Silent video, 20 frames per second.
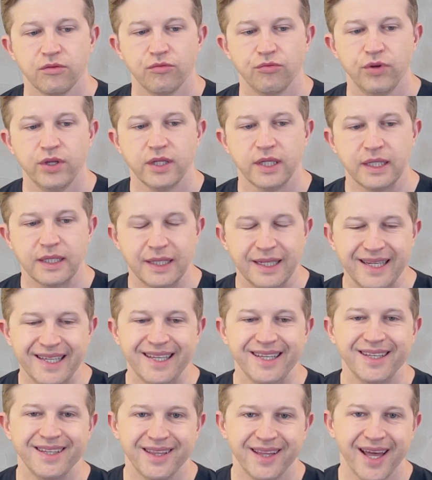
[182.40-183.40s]
really
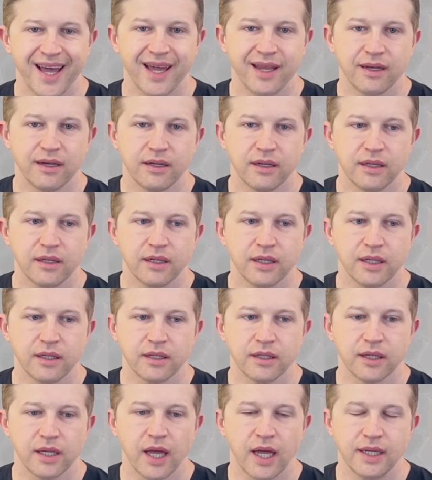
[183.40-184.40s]
need that
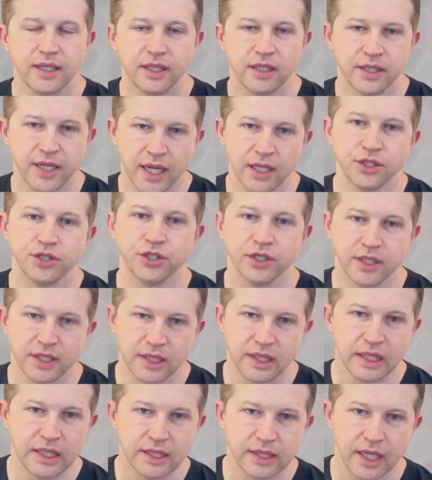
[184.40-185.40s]
uh, attention to
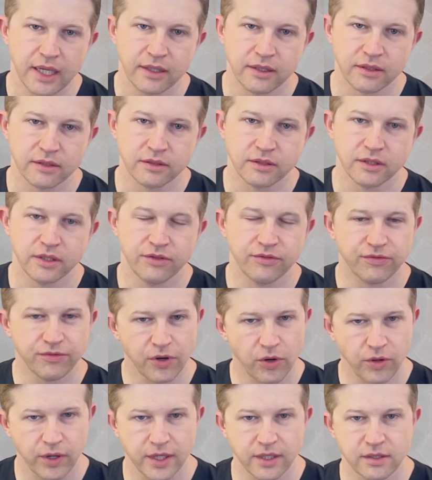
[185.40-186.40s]
detail and
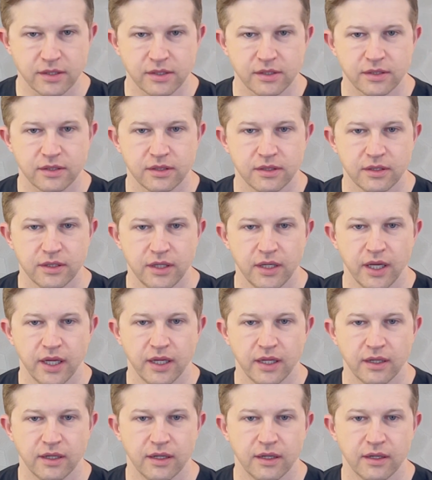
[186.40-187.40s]
focus
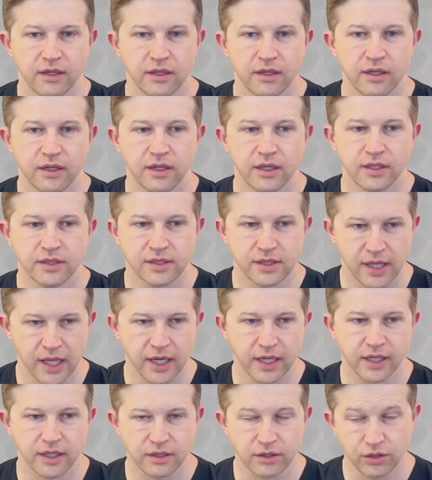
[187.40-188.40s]
and
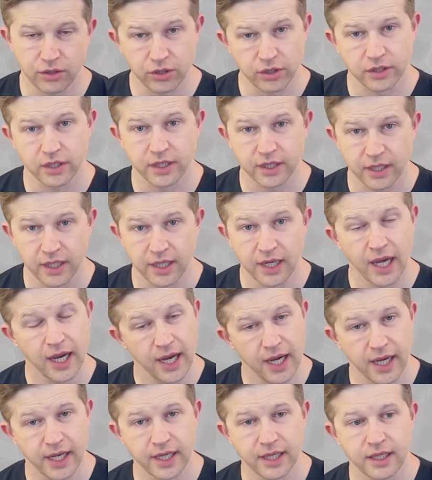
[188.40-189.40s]
aesthetic look and
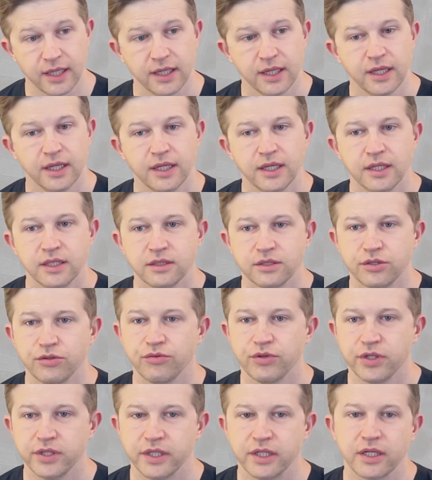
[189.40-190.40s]
eye to
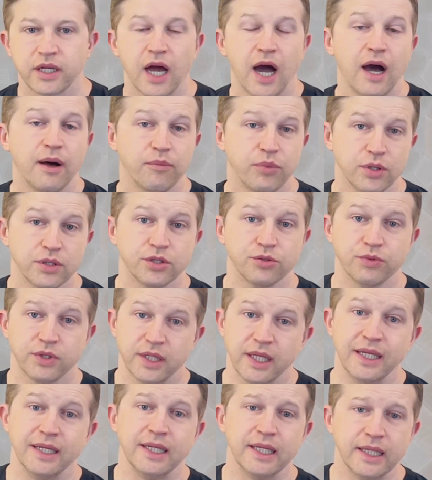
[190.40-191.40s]
really accomplish
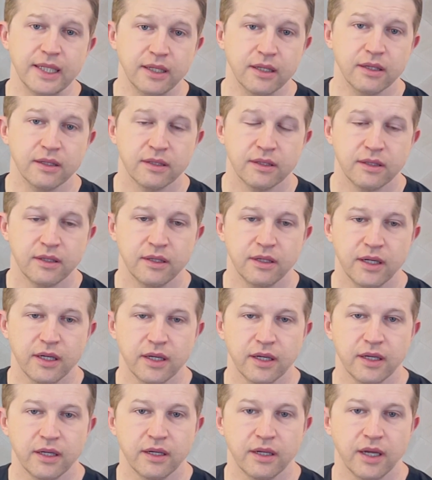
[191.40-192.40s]
what they need.
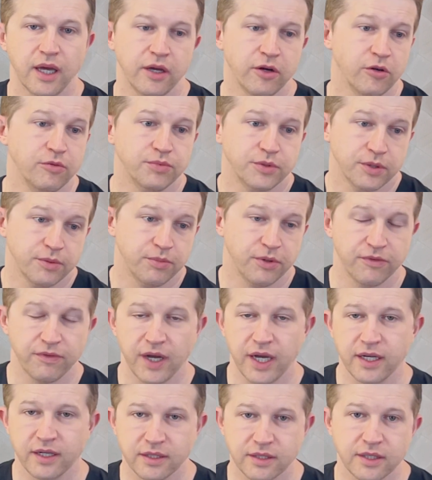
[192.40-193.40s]
And I hope to
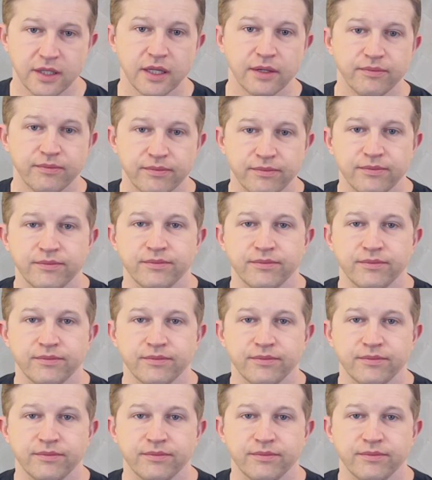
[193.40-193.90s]
provide it to them.